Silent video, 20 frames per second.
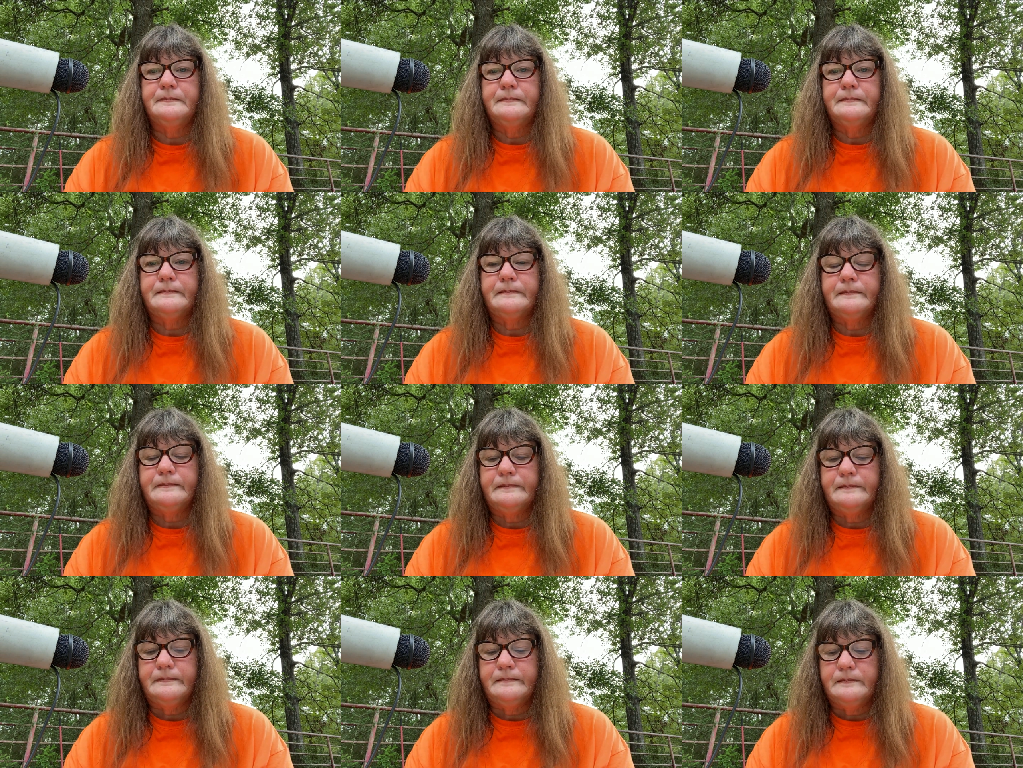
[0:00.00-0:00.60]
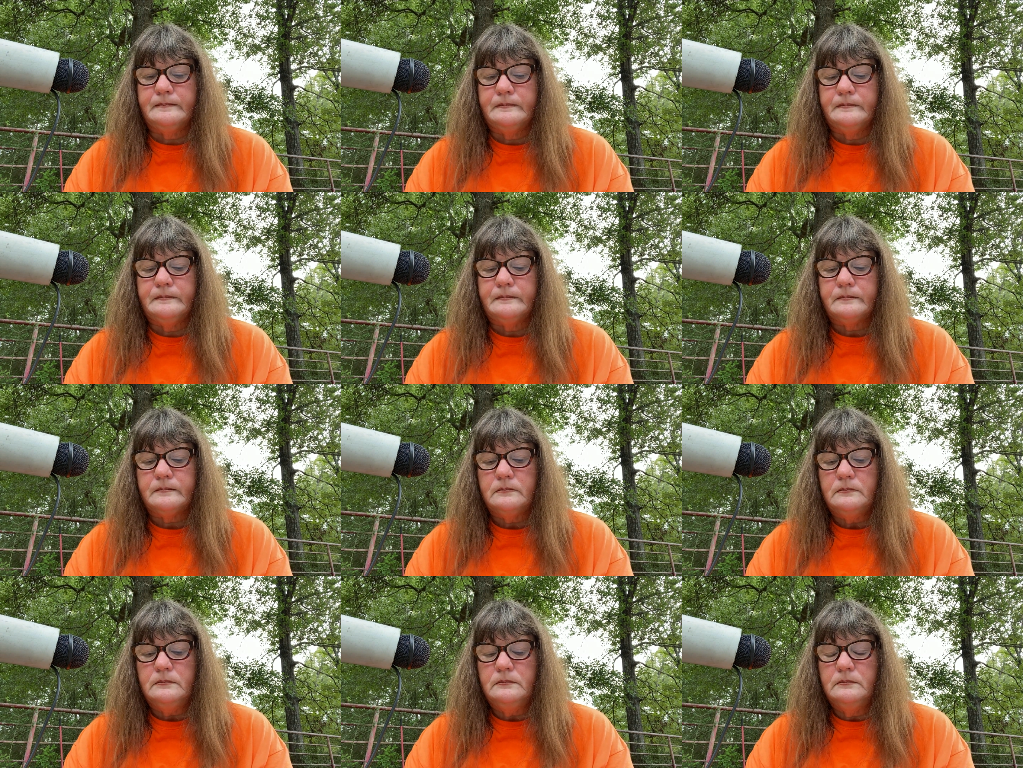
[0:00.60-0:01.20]

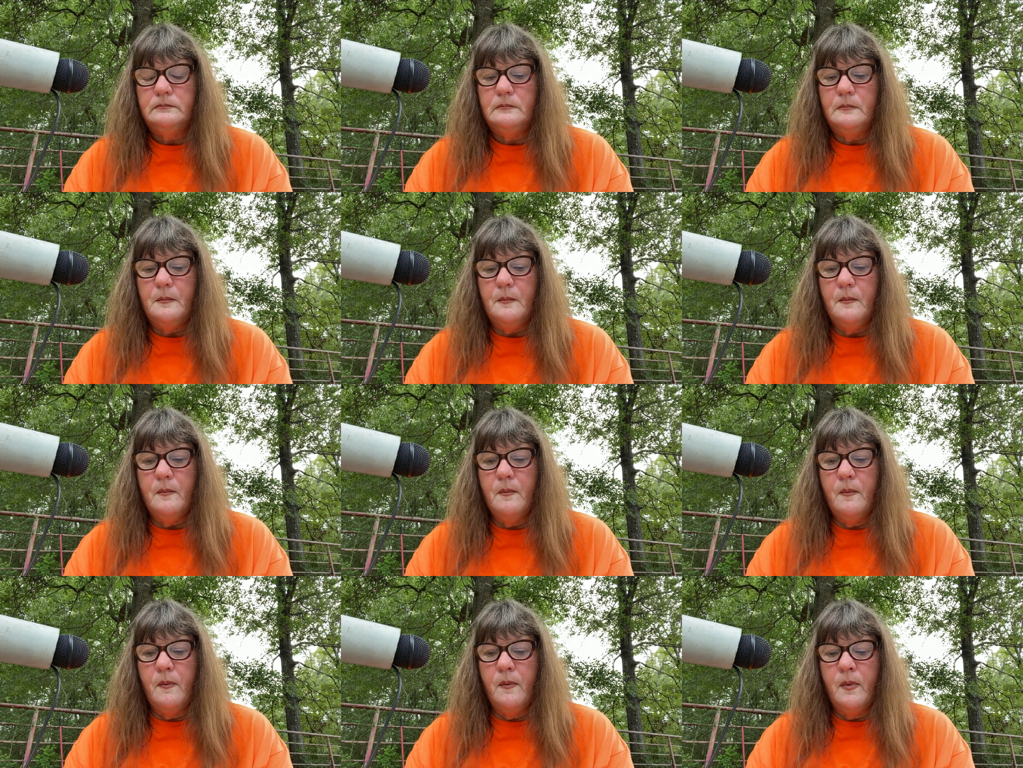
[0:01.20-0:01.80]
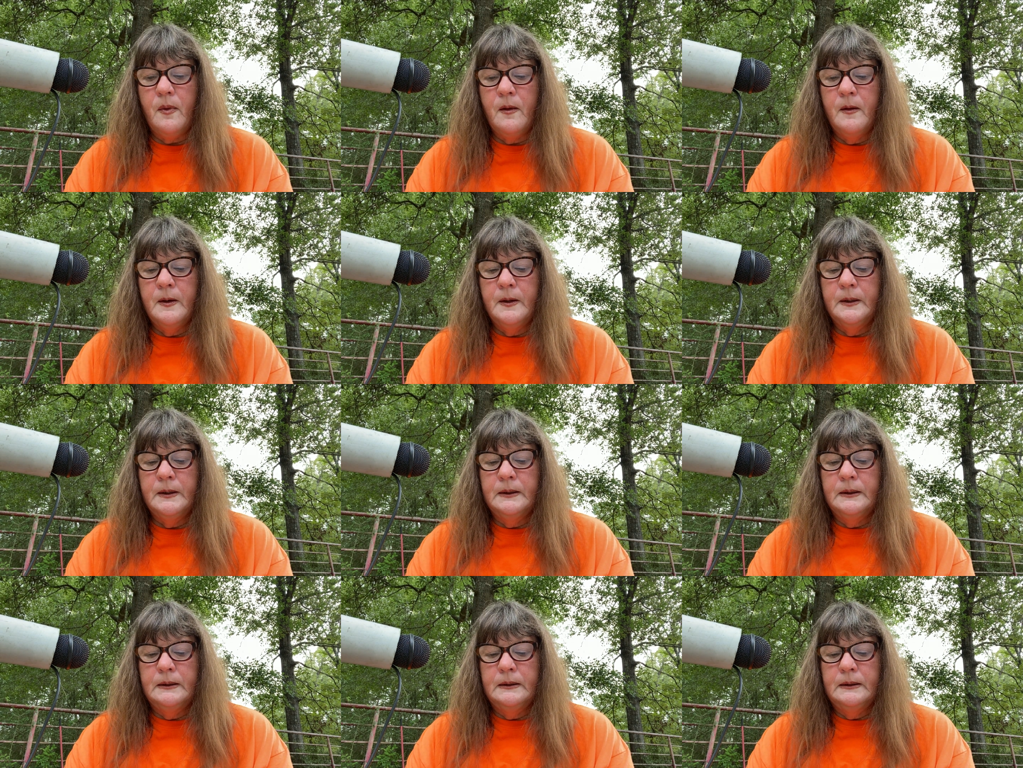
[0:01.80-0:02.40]

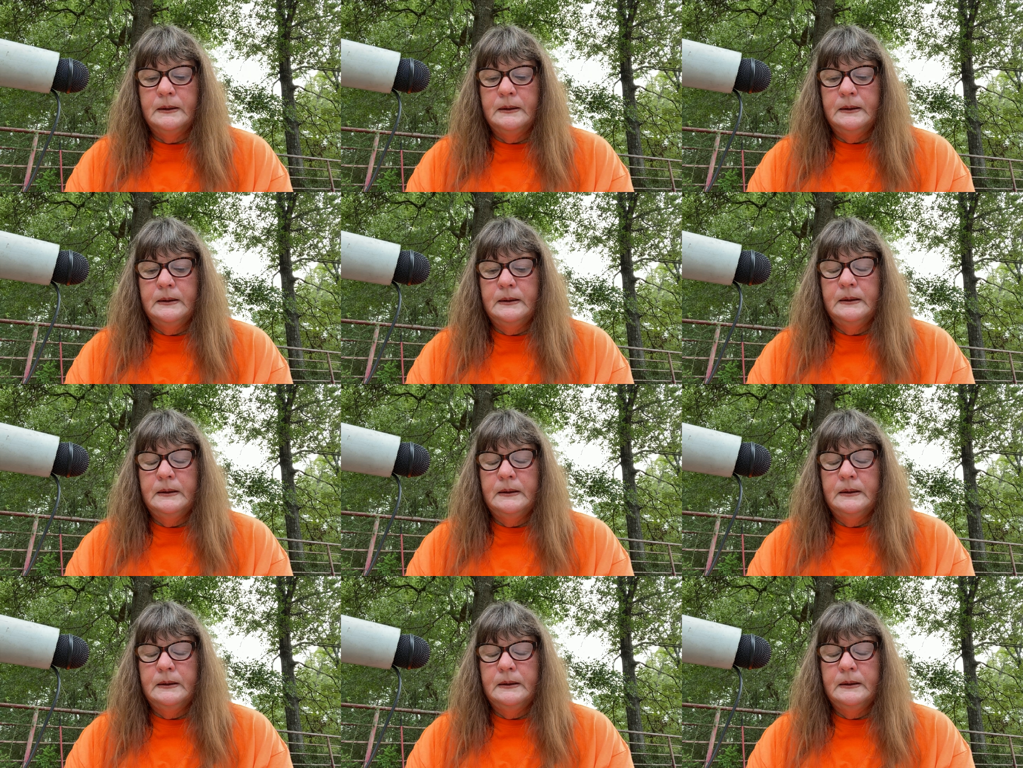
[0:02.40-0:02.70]
Nothing is said.